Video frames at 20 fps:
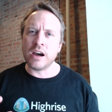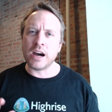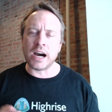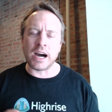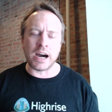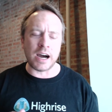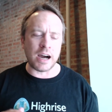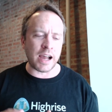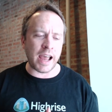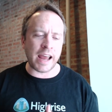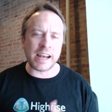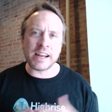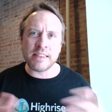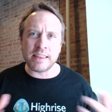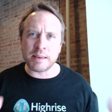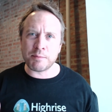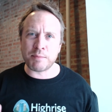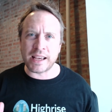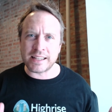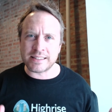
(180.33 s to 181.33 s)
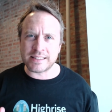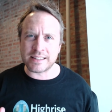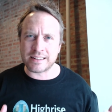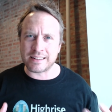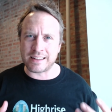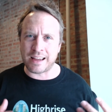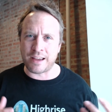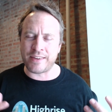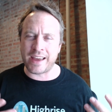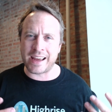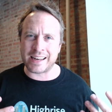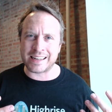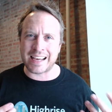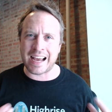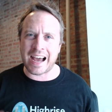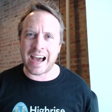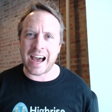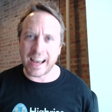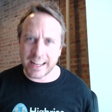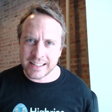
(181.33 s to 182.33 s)
uh, anything basically I've had
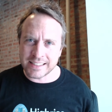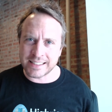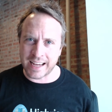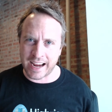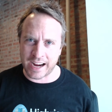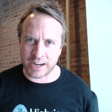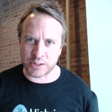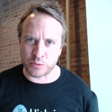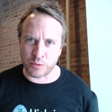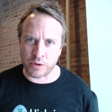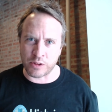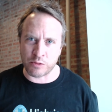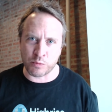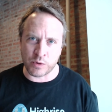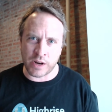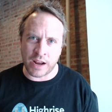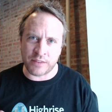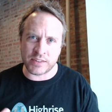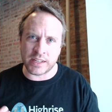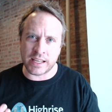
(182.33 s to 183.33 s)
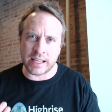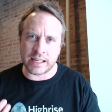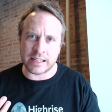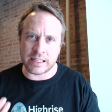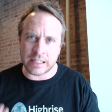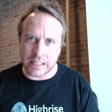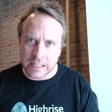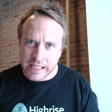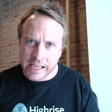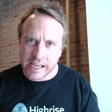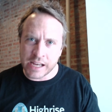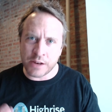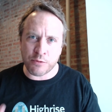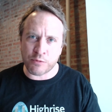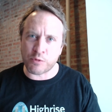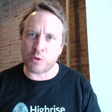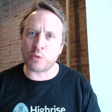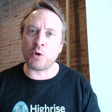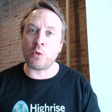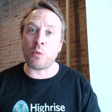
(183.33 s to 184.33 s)
contact with would have to get clean,
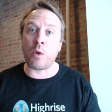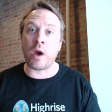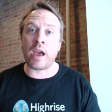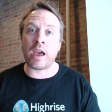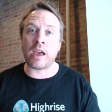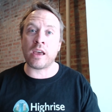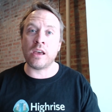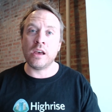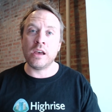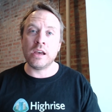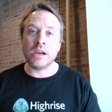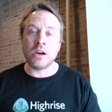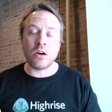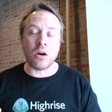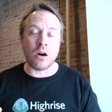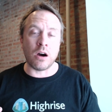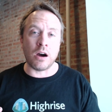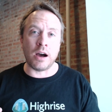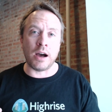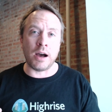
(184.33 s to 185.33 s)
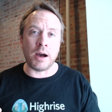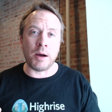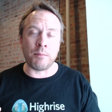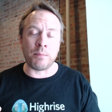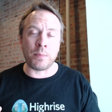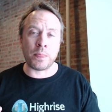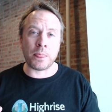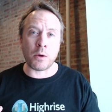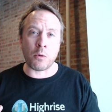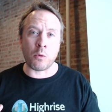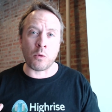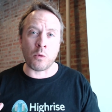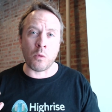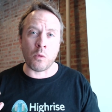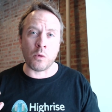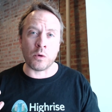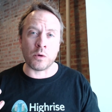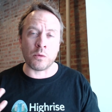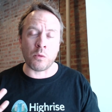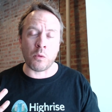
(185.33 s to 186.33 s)
thrown away, um, or,
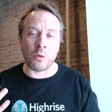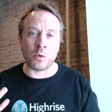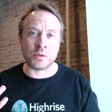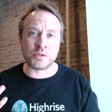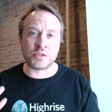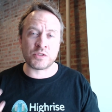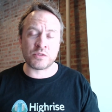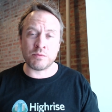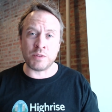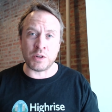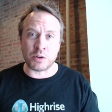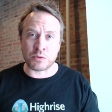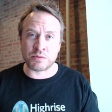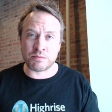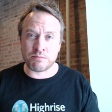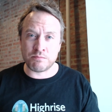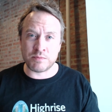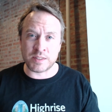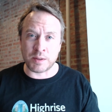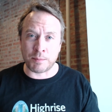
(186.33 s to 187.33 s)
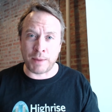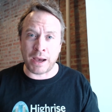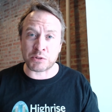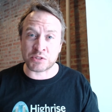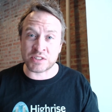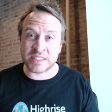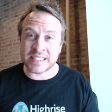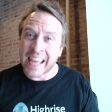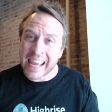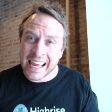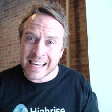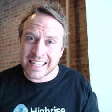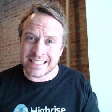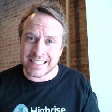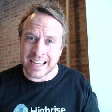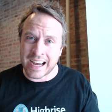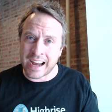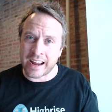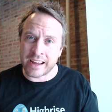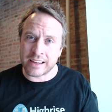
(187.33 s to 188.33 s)
or, or, you know somehow
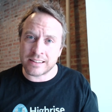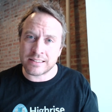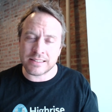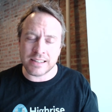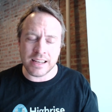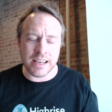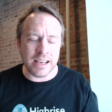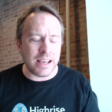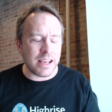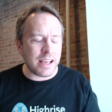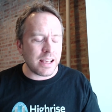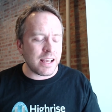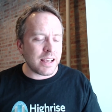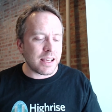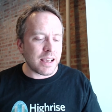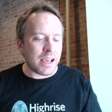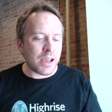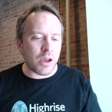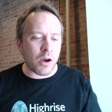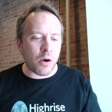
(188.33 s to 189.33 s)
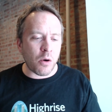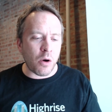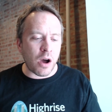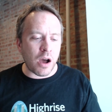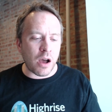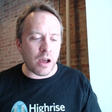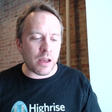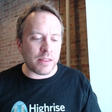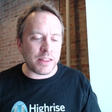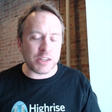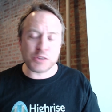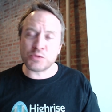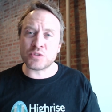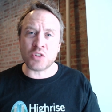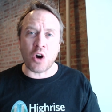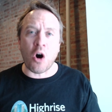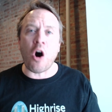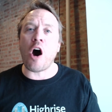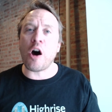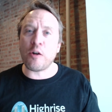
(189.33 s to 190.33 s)
sanitized. This was
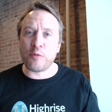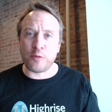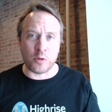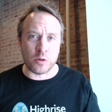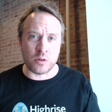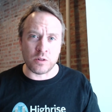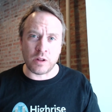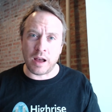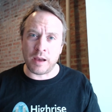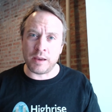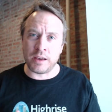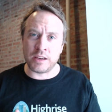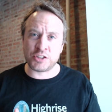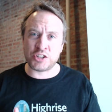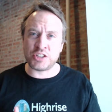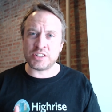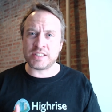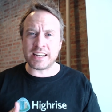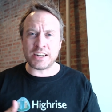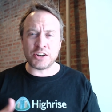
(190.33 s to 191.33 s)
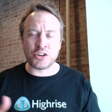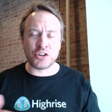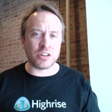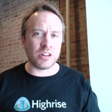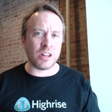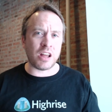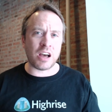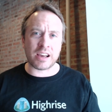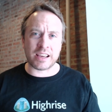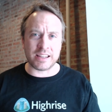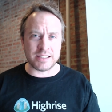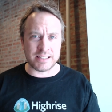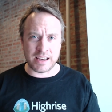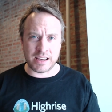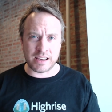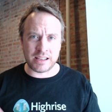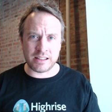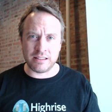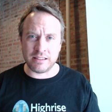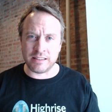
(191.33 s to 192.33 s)
awful. I, she said good luck as
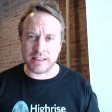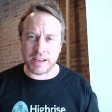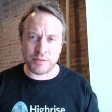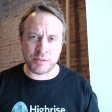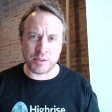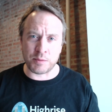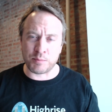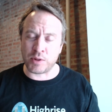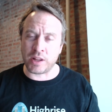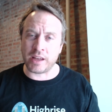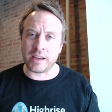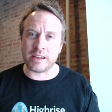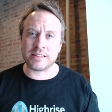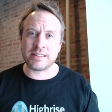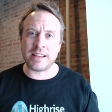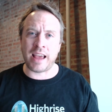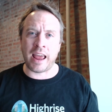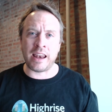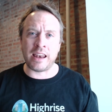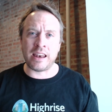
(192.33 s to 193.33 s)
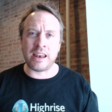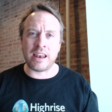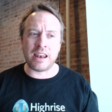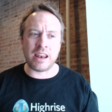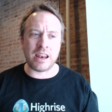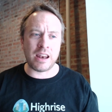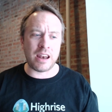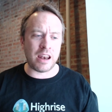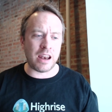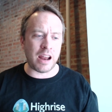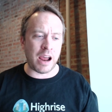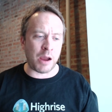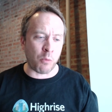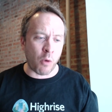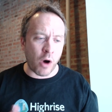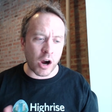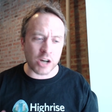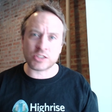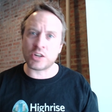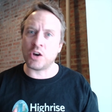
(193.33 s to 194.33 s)
I left the place, and I
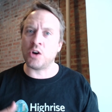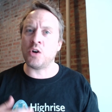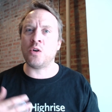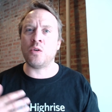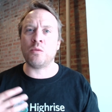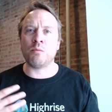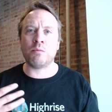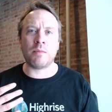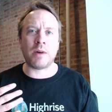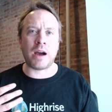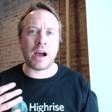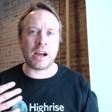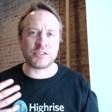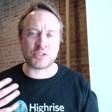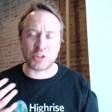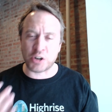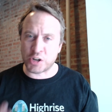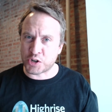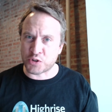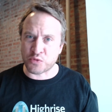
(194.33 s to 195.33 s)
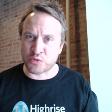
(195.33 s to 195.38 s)
walked home. I started